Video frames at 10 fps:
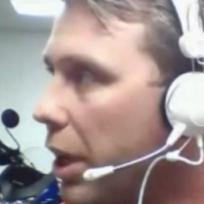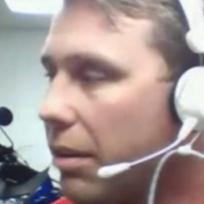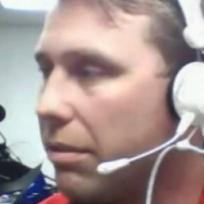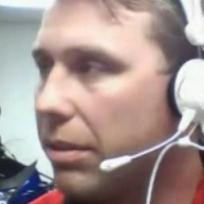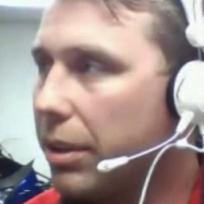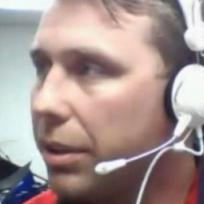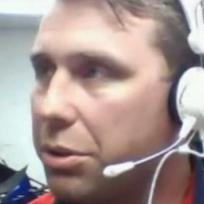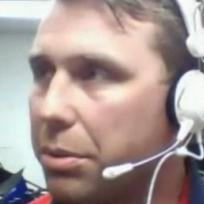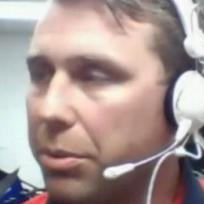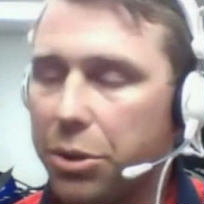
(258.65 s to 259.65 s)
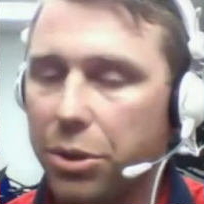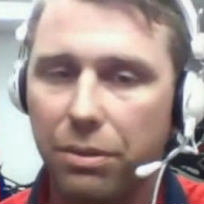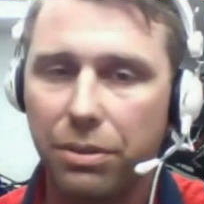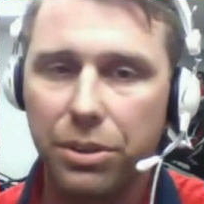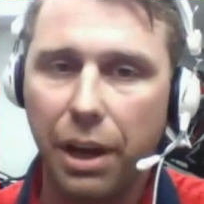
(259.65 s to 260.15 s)
We have a customer
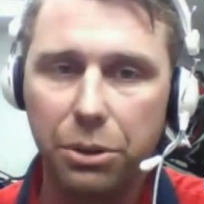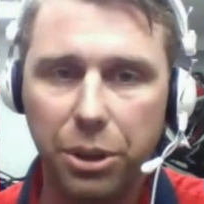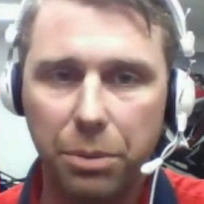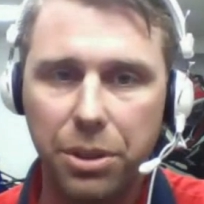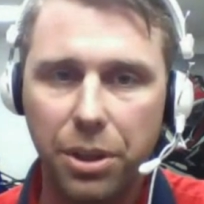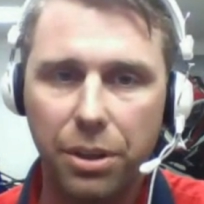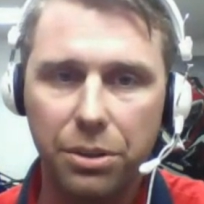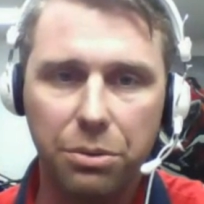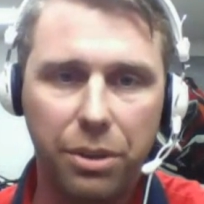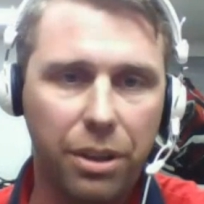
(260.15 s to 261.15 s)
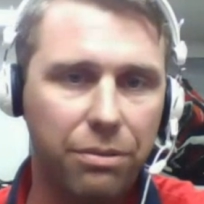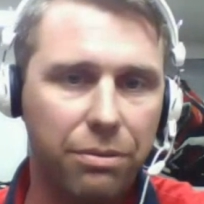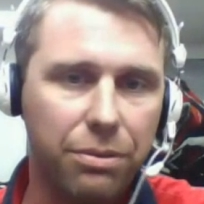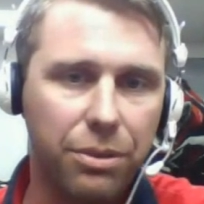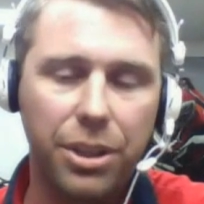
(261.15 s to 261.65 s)
service lounge upstairs. We have
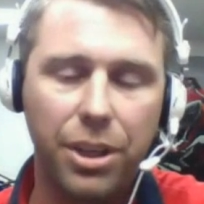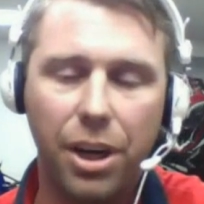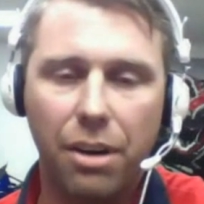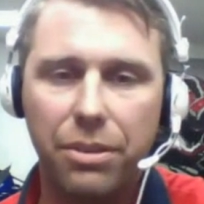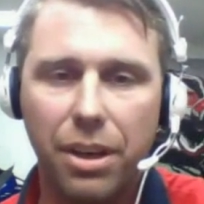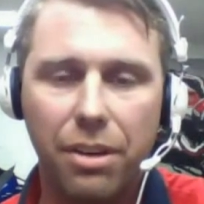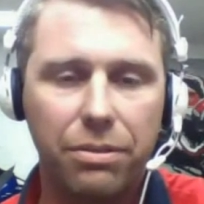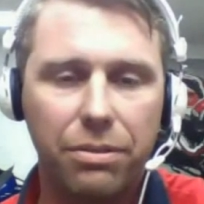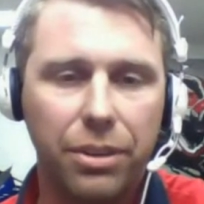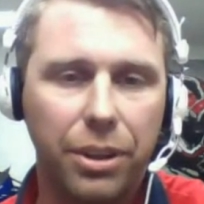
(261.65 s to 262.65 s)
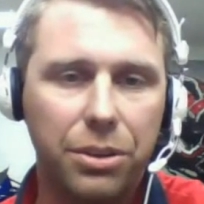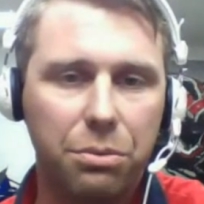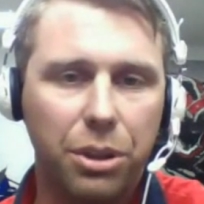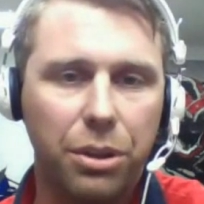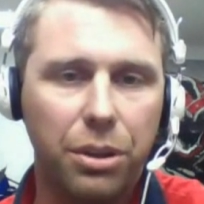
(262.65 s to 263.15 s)
free coffee, Netflix.
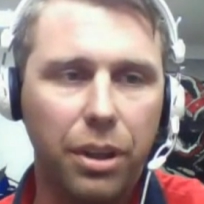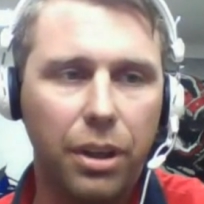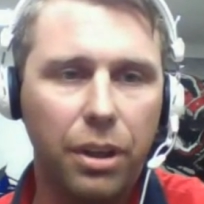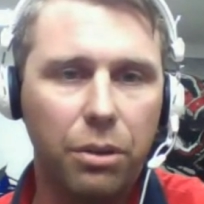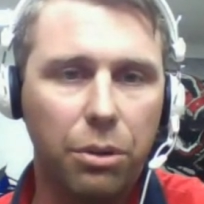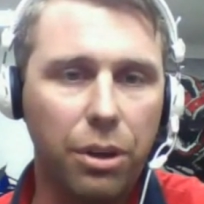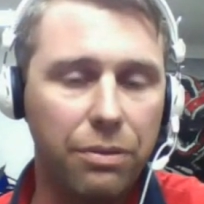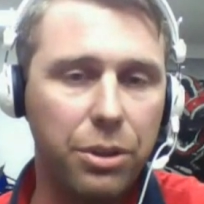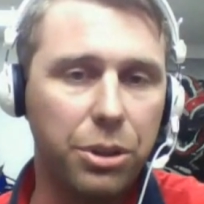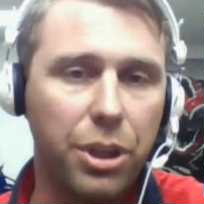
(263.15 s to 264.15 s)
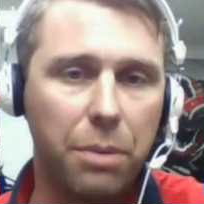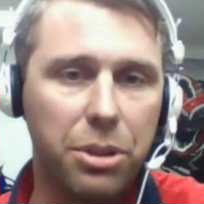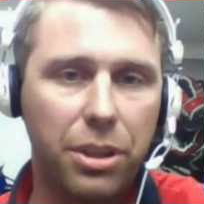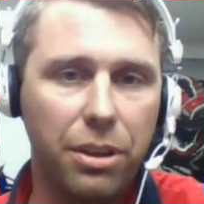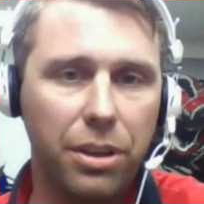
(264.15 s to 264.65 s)
We're one of the few shops
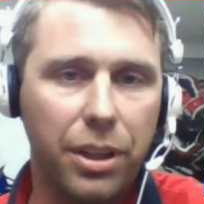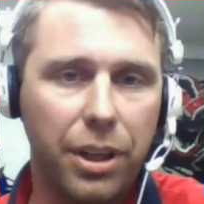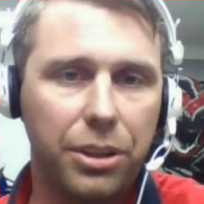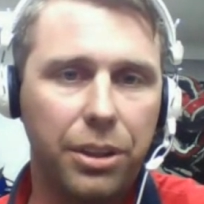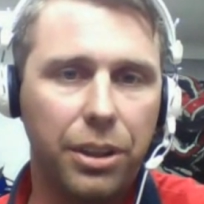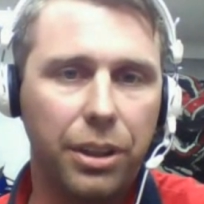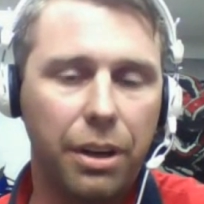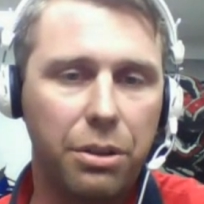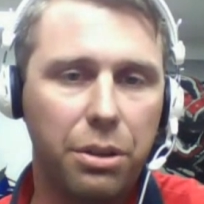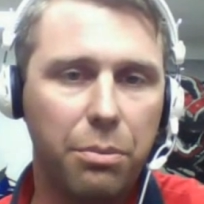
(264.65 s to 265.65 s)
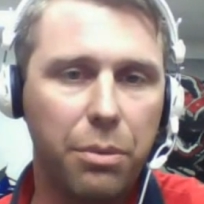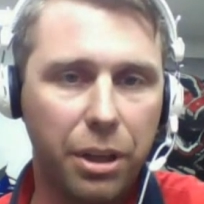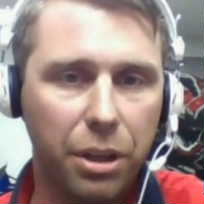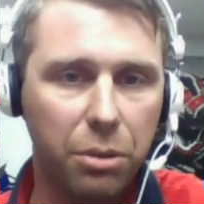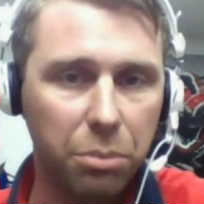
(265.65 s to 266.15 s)
in the area that actually allow you to make
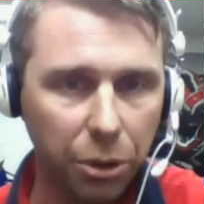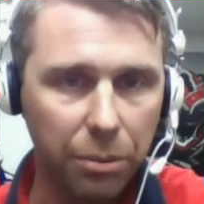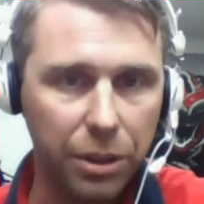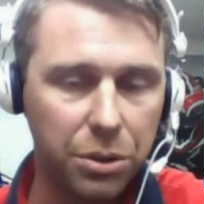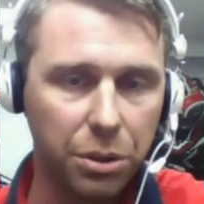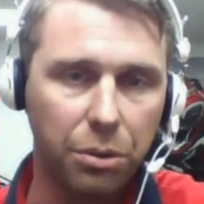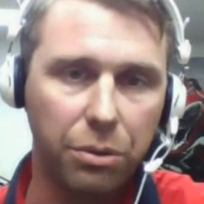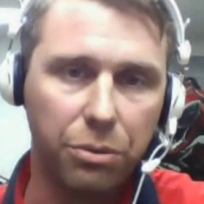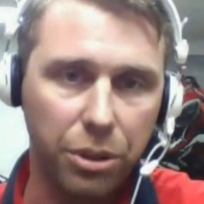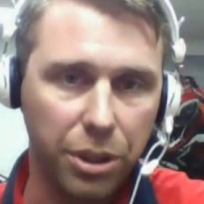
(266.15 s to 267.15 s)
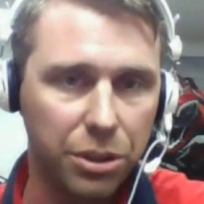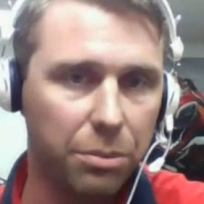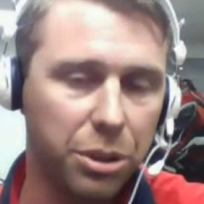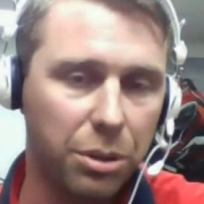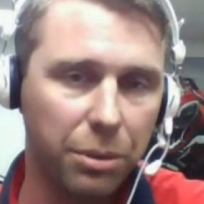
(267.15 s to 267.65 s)
an appointment. So if you need
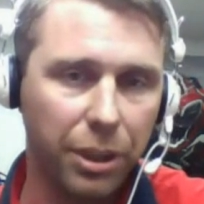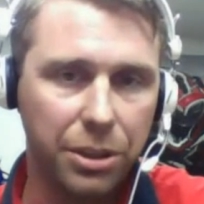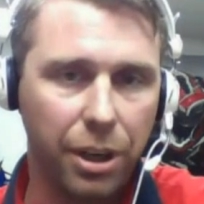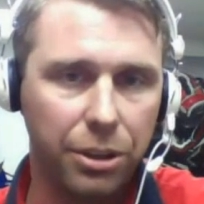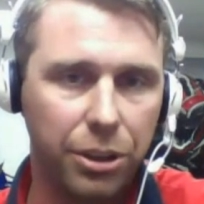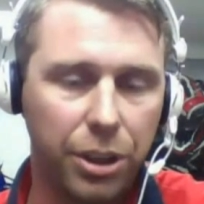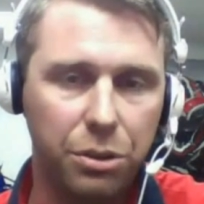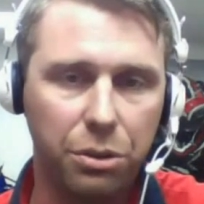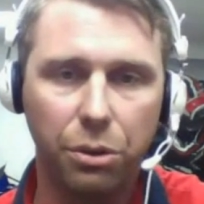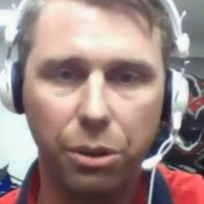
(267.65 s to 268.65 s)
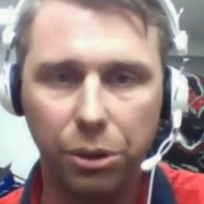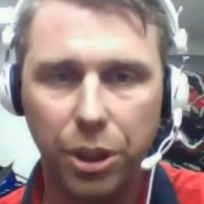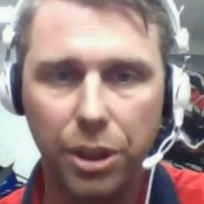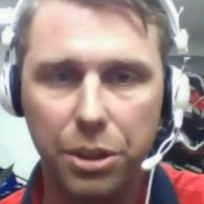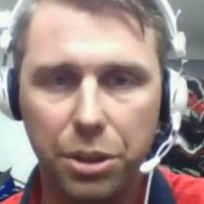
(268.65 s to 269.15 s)
something simple like a tire change or an oil
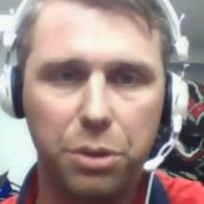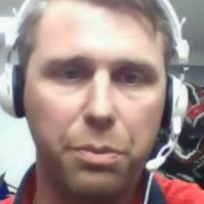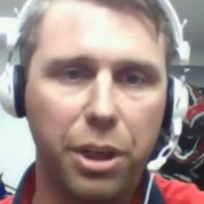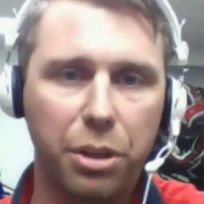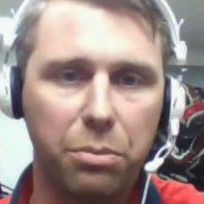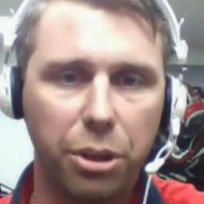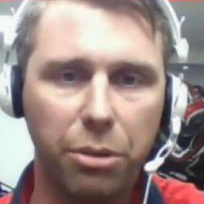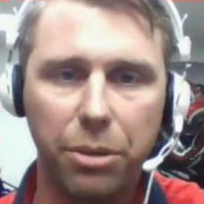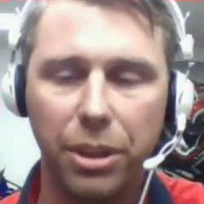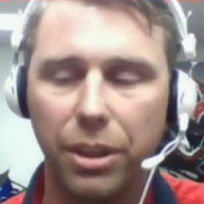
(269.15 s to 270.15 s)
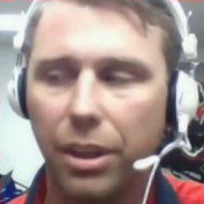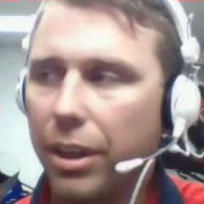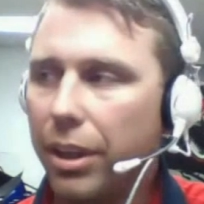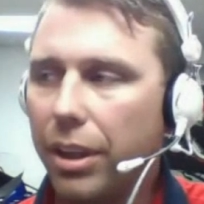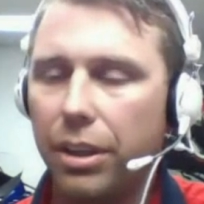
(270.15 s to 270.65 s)
change, you just make an appointment,
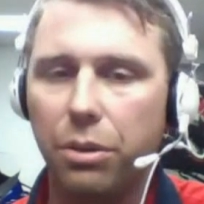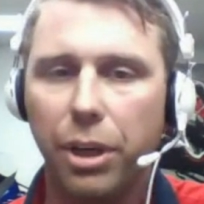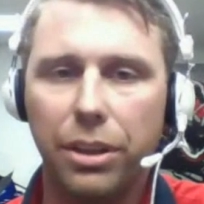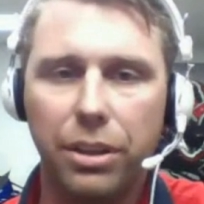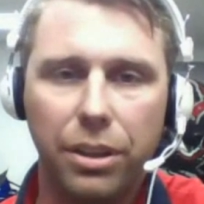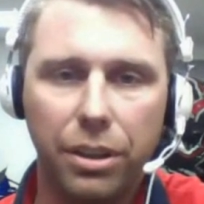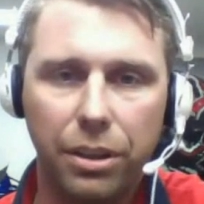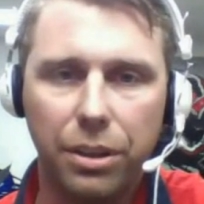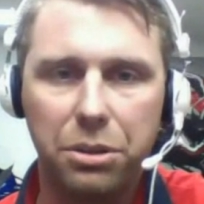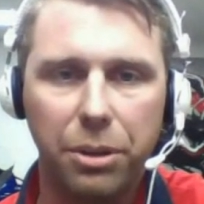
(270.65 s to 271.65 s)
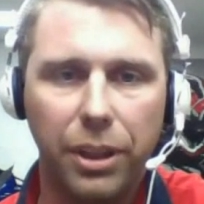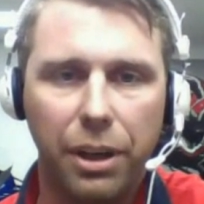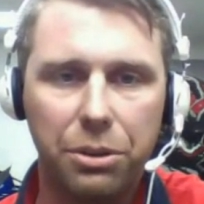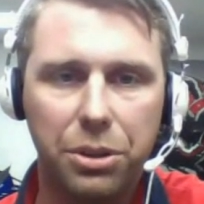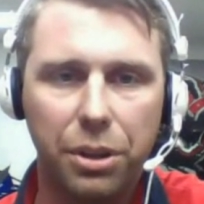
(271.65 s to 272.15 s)
and you wait in the customer
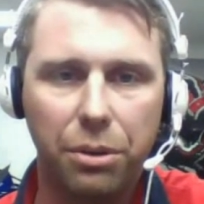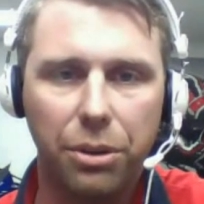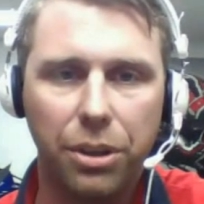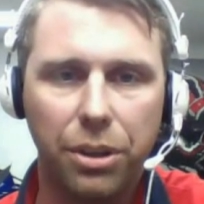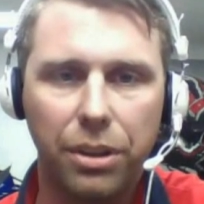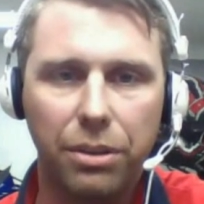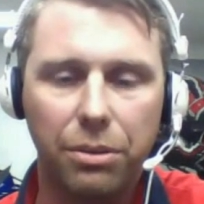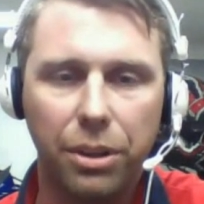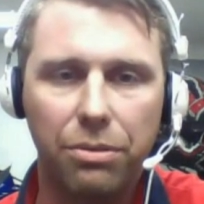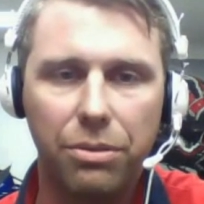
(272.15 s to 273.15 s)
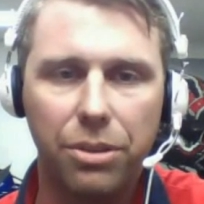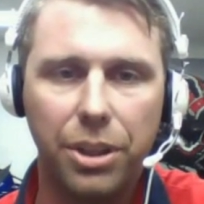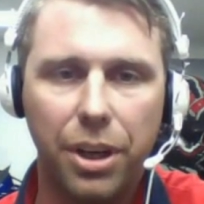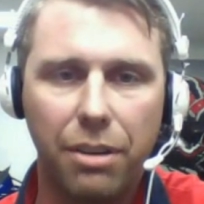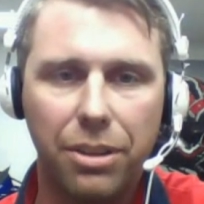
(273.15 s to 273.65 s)
lounge there with our free
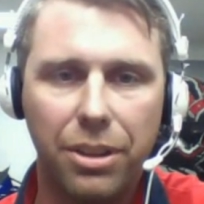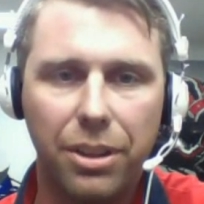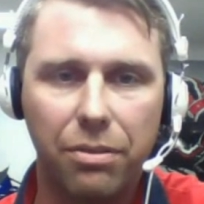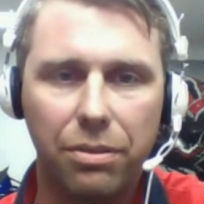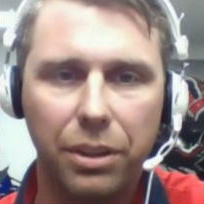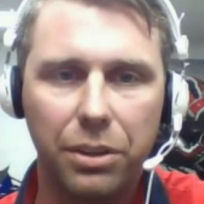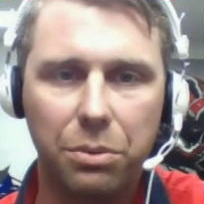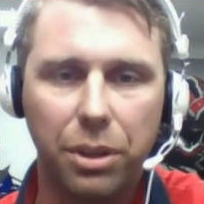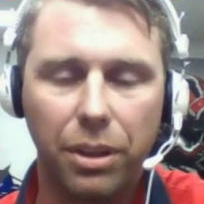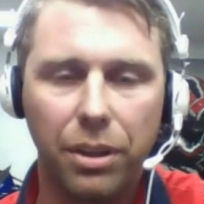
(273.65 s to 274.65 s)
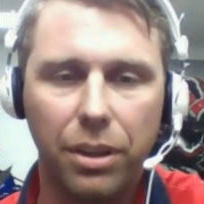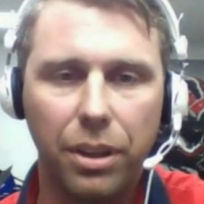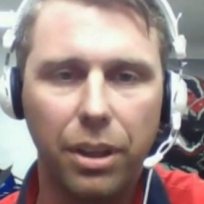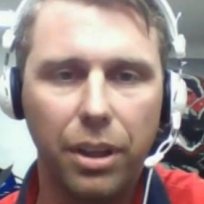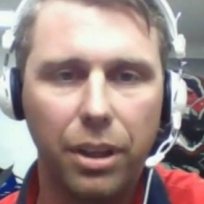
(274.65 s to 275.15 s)
coffee and Netflix while
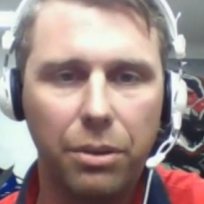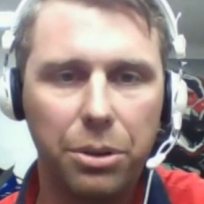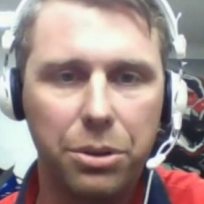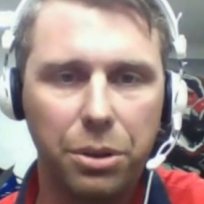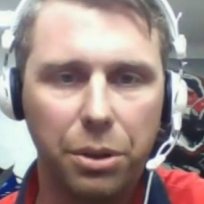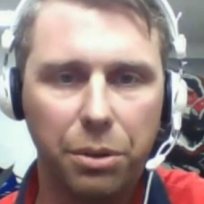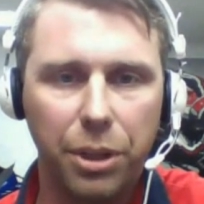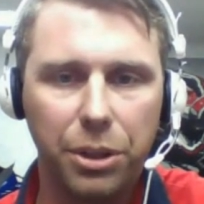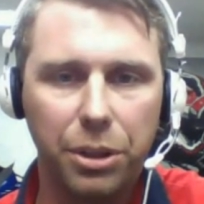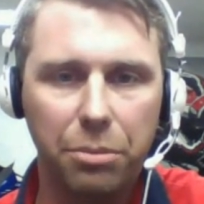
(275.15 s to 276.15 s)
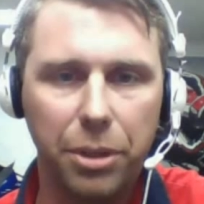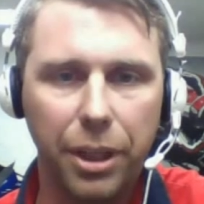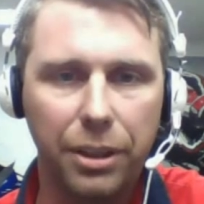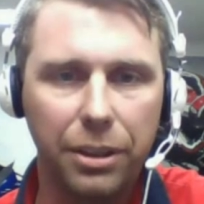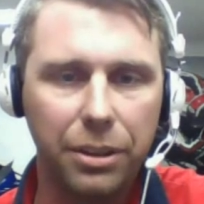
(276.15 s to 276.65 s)
we turn a wrench on your
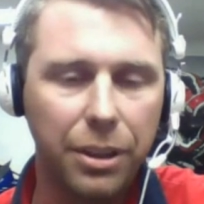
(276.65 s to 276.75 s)
bike.